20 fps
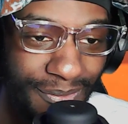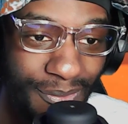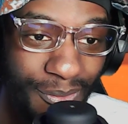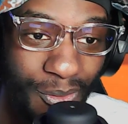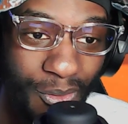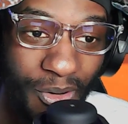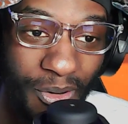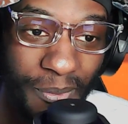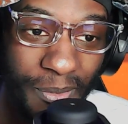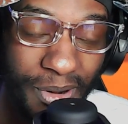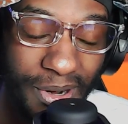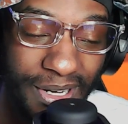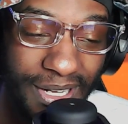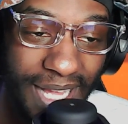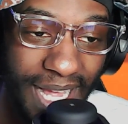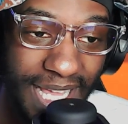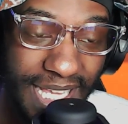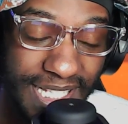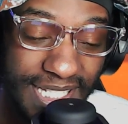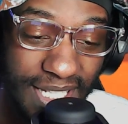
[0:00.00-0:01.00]
Former
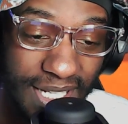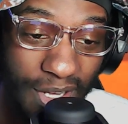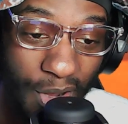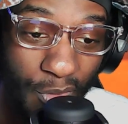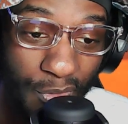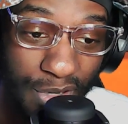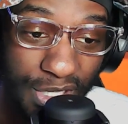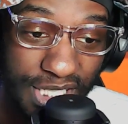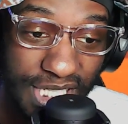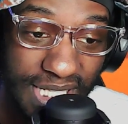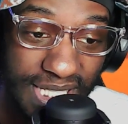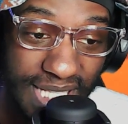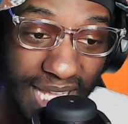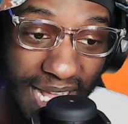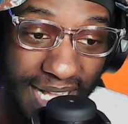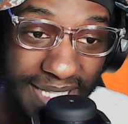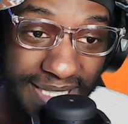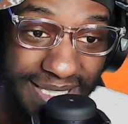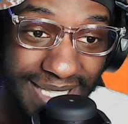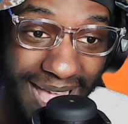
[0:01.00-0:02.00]
guy he took over just
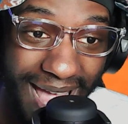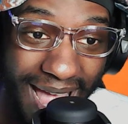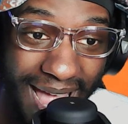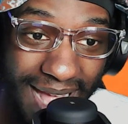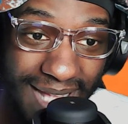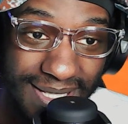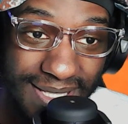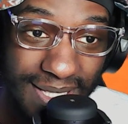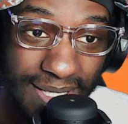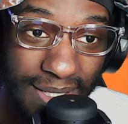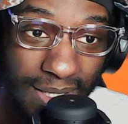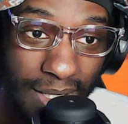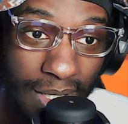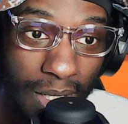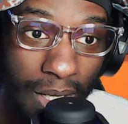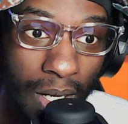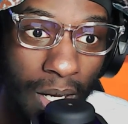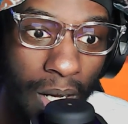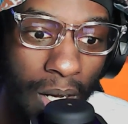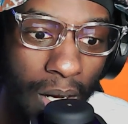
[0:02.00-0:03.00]
like that.
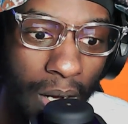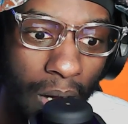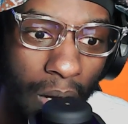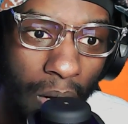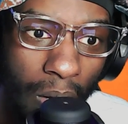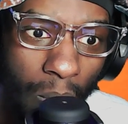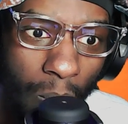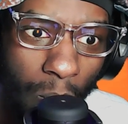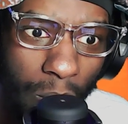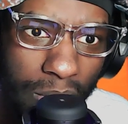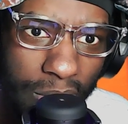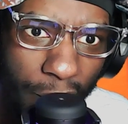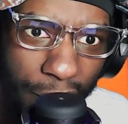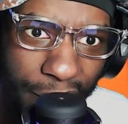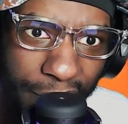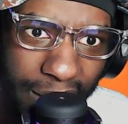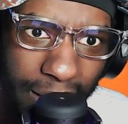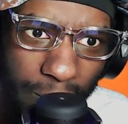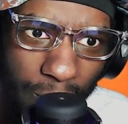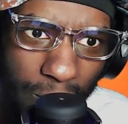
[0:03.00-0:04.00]
What the
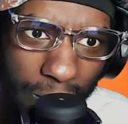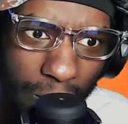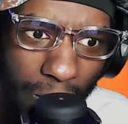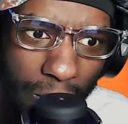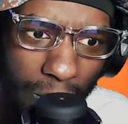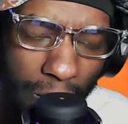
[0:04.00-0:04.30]
freak? What,